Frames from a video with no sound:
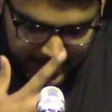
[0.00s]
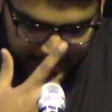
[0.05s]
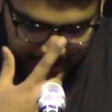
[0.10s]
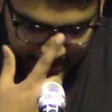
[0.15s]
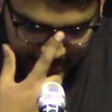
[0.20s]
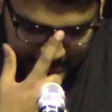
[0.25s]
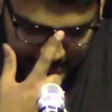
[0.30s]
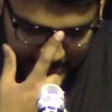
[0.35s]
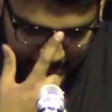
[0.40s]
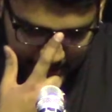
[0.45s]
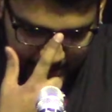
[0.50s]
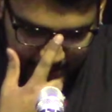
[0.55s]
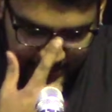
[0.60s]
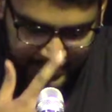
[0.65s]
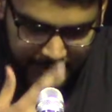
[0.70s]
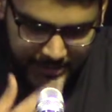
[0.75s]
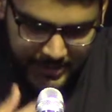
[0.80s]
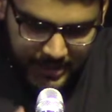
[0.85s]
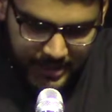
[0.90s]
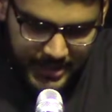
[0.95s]
is that
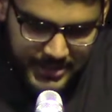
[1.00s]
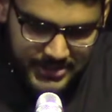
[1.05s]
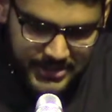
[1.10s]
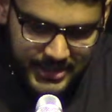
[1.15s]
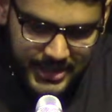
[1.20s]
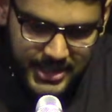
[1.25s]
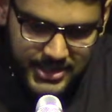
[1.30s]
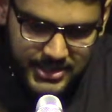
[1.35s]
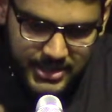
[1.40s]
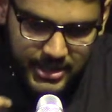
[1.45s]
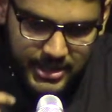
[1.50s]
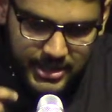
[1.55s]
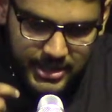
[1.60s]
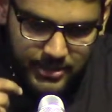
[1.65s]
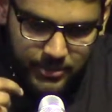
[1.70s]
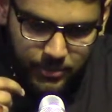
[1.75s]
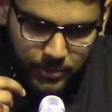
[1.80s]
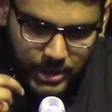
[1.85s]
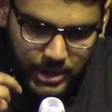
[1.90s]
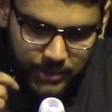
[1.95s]
Hazrat
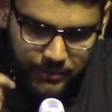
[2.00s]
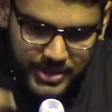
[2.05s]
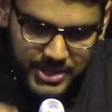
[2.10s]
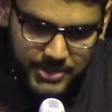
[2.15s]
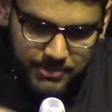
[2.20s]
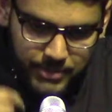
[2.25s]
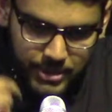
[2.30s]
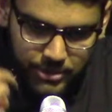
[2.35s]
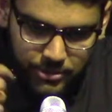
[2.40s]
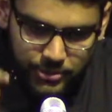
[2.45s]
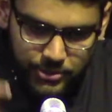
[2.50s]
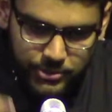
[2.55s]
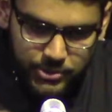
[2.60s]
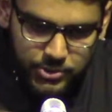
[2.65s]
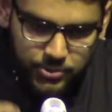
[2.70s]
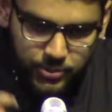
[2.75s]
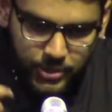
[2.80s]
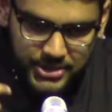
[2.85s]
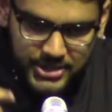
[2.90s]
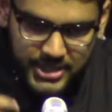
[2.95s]
Isa, one of his miracles
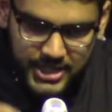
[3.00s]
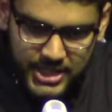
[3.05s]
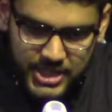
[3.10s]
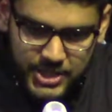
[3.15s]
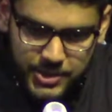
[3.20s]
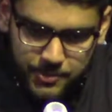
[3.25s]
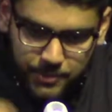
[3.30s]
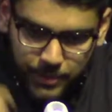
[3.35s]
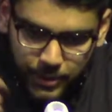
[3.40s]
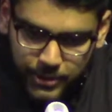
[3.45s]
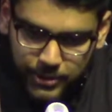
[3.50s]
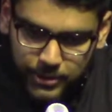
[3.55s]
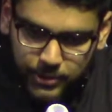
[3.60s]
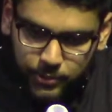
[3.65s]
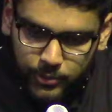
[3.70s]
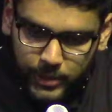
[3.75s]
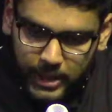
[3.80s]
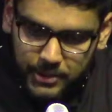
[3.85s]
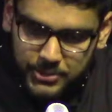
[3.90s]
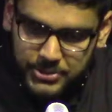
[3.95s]
was he spoke
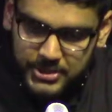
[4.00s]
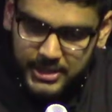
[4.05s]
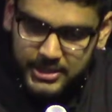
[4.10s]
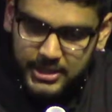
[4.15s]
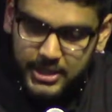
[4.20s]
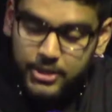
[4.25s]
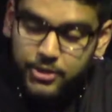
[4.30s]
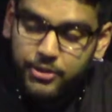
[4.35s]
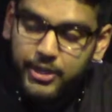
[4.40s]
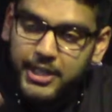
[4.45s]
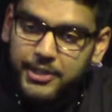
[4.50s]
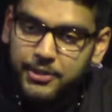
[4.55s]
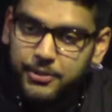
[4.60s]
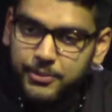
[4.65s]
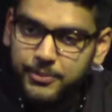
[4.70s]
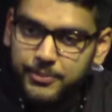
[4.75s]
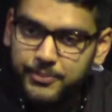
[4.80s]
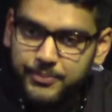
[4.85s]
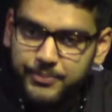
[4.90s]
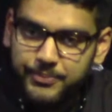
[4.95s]
whilst in the cradle.
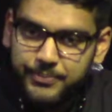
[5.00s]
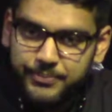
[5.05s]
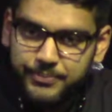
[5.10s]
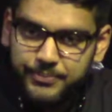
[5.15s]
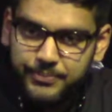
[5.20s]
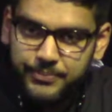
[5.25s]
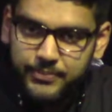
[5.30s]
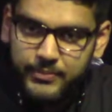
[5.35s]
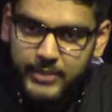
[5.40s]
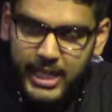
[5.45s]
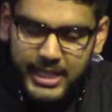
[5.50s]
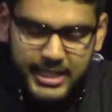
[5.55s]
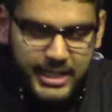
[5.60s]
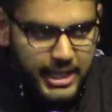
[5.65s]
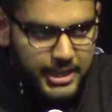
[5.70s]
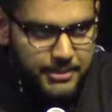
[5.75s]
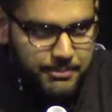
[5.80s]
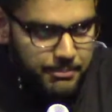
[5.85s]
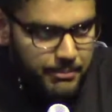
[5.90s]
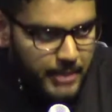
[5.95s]
And he
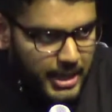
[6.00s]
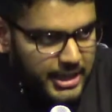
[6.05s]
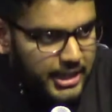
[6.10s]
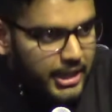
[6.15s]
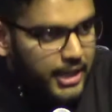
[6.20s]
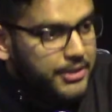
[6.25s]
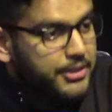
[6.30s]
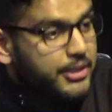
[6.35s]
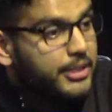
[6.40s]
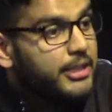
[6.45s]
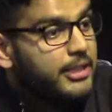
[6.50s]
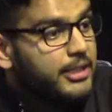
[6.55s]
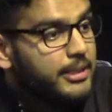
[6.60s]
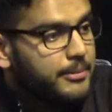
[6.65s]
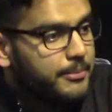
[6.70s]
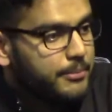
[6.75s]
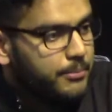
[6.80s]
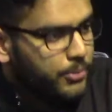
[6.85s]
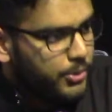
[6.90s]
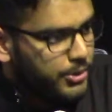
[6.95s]
had many other
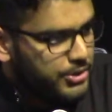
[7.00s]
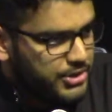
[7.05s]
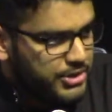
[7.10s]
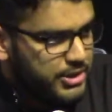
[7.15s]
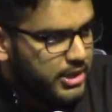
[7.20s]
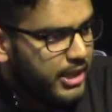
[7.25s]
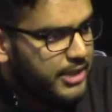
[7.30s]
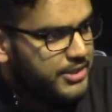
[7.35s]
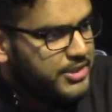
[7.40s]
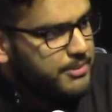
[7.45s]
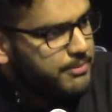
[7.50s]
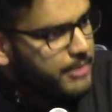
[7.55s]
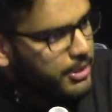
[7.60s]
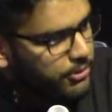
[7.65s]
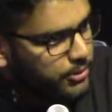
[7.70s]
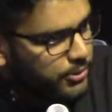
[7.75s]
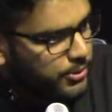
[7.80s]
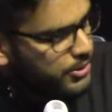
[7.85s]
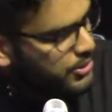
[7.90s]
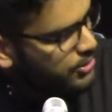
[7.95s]
mu'jizats,
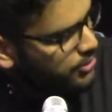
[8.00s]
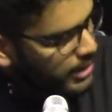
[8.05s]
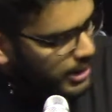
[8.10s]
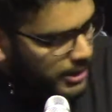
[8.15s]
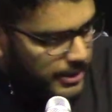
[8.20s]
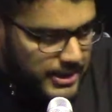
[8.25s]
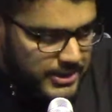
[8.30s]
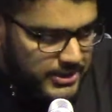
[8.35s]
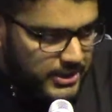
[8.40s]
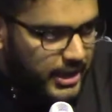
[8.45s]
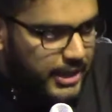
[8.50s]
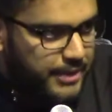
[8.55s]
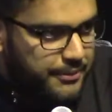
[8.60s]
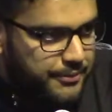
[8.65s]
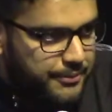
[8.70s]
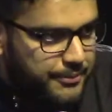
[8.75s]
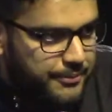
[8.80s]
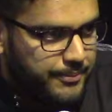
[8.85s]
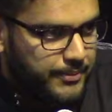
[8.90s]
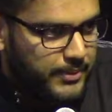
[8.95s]
miracles throughout his
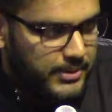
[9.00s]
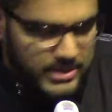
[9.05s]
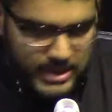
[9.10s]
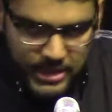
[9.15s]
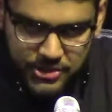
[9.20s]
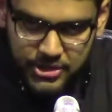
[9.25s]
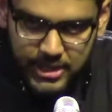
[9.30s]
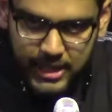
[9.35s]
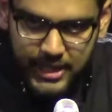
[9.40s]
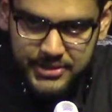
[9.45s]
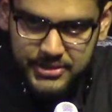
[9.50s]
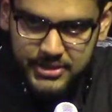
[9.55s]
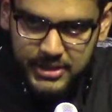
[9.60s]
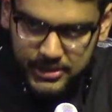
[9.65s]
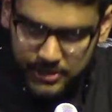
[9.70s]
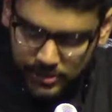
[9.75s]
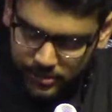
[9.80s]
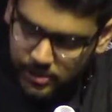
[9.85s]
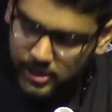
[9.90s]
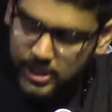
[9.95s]
life, such as in
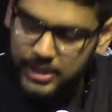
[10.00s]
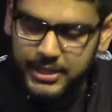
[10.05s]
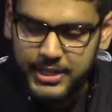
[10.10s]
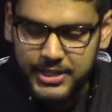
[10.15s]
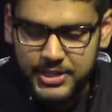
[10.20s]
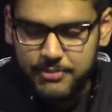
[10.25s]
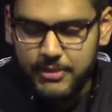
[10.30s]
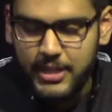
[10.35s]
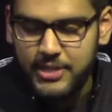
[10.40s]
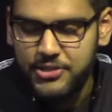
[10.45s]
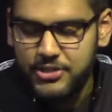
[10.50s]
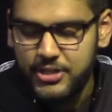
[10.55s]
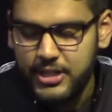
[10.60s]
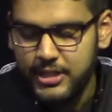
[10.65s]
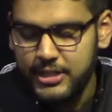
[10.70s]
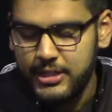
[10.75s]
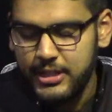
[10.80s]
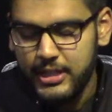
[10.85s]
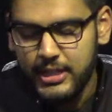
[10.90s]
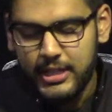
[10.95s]
the Quran it's
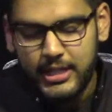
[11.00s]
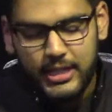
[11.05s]
mentioned,